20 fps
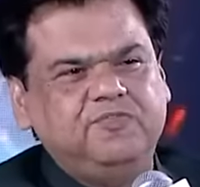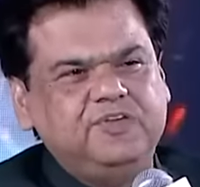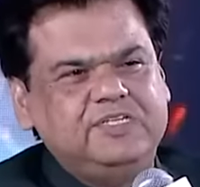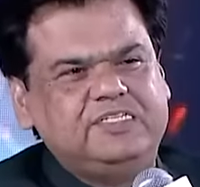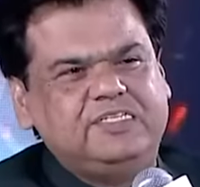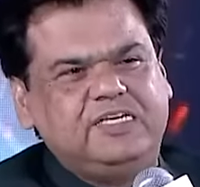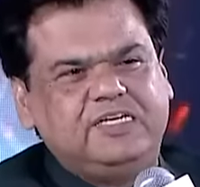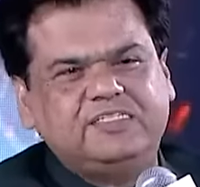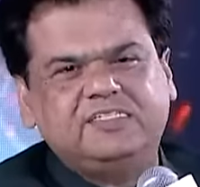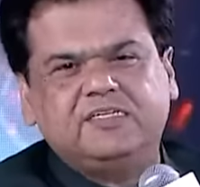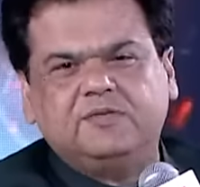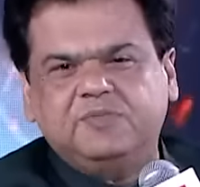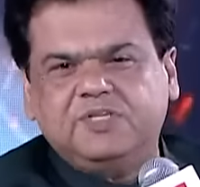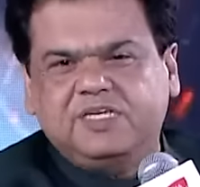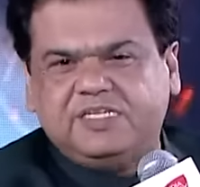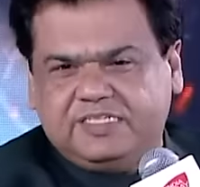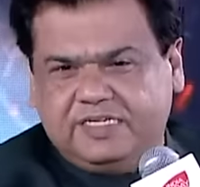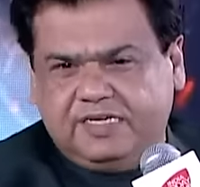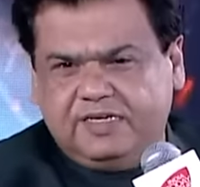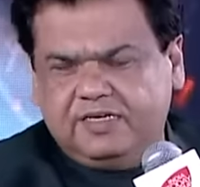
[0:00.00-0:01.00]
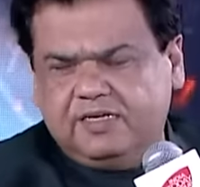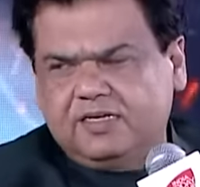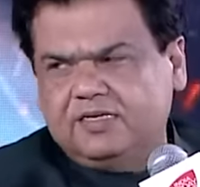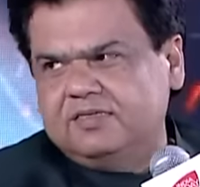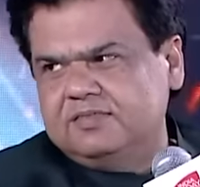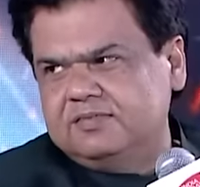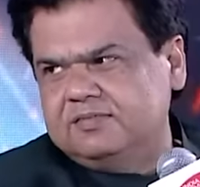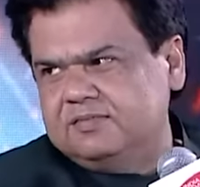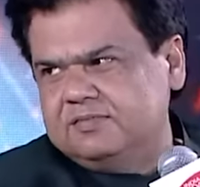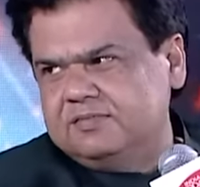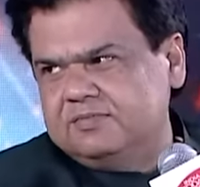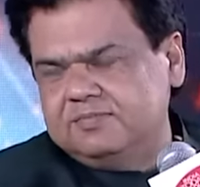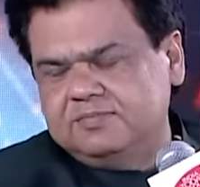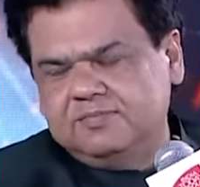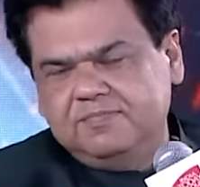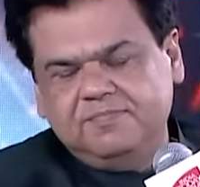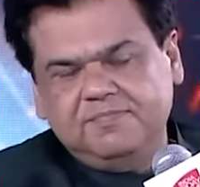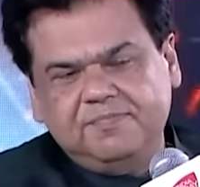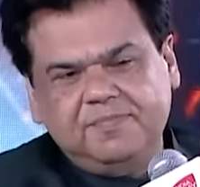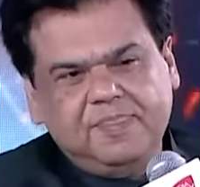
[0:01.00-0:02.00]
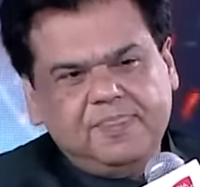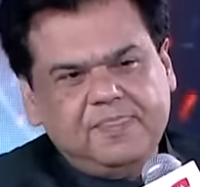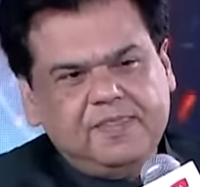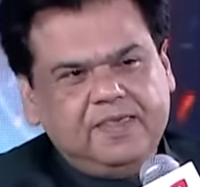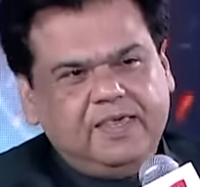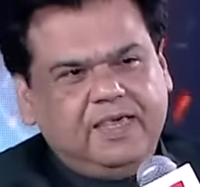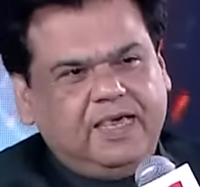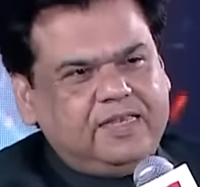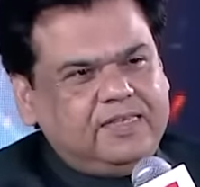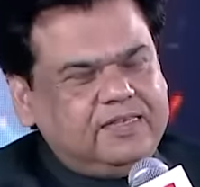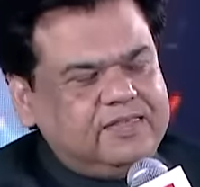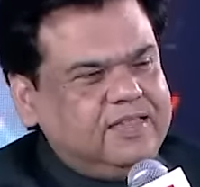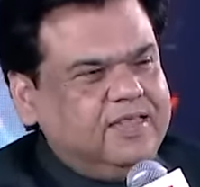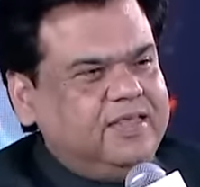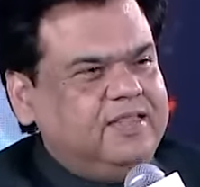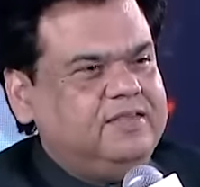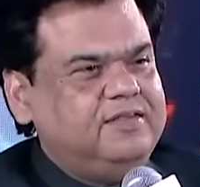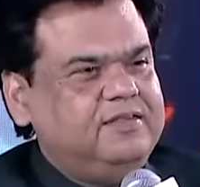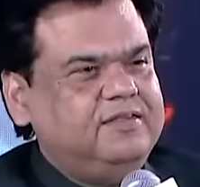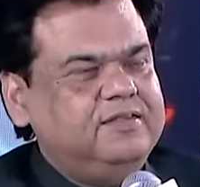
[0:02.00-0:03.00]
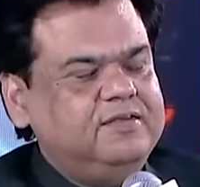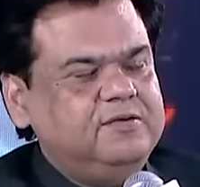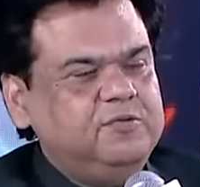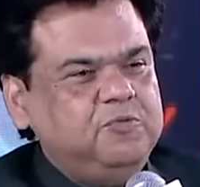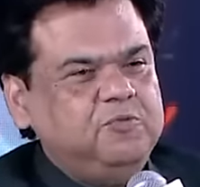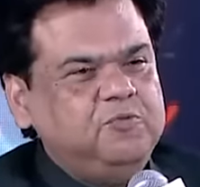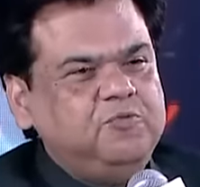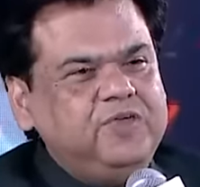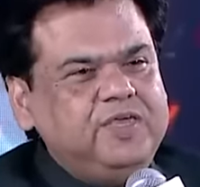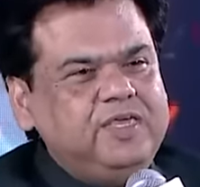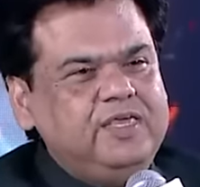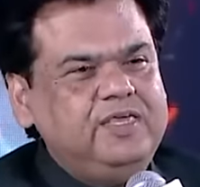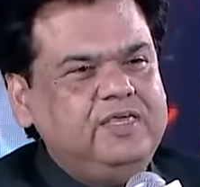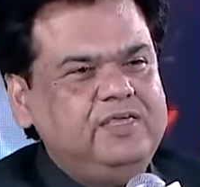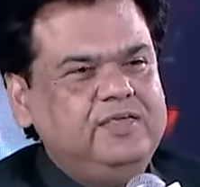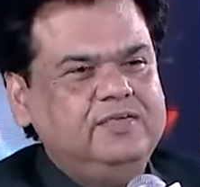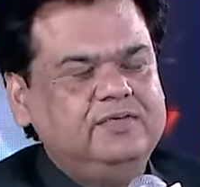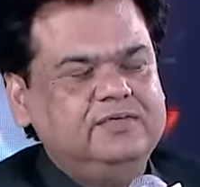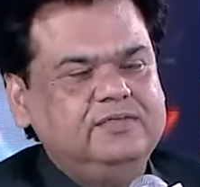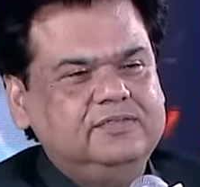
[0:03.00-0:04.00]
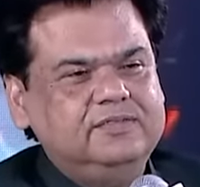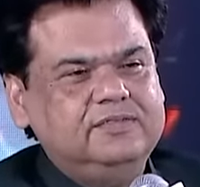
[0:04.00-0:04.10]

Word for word: which sets up the agenda. And then we